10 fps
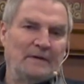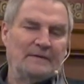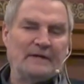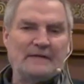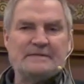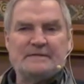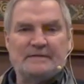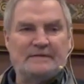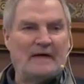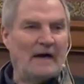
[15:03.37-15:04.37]
that's
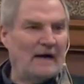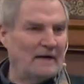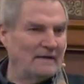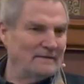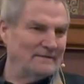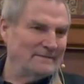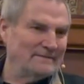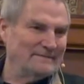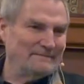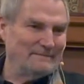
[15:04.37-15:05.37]
the dark
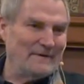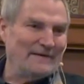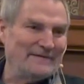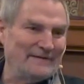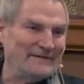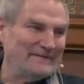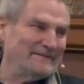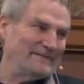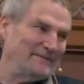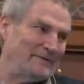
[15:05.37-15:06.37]
matter.
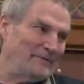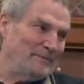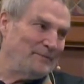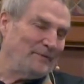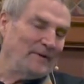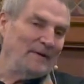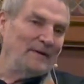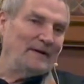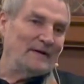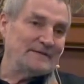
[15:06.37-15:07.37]
You know.
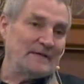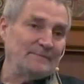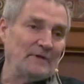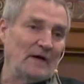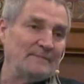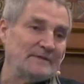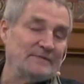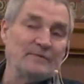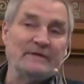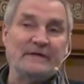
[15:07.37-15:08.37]
And sometimes
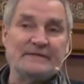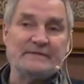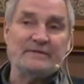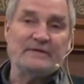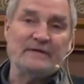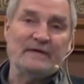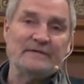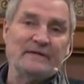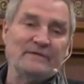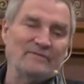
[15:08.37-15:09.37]
it's really necessary to get
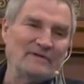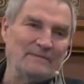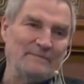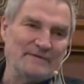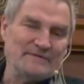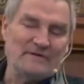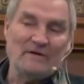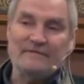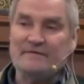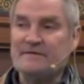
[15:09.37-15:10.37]
there. You're really pissed
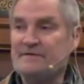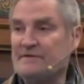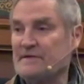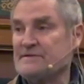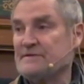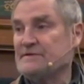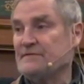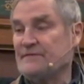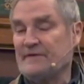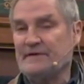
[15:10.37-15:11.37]
off on the injustice
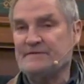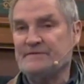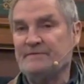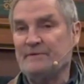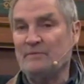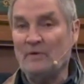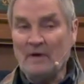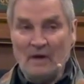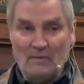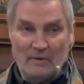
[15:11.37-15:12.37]
of things, and you've been
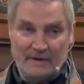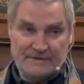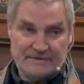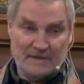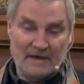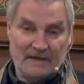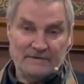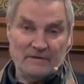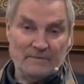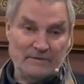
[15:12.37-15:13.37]
working so hard
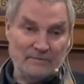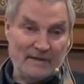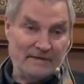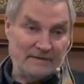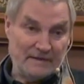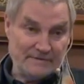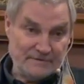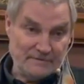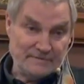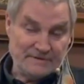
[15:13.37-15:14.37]
and nobody recognized
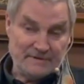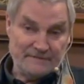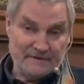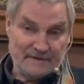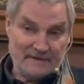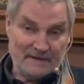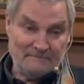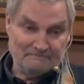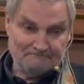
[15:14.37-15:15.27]
you and stuff like that.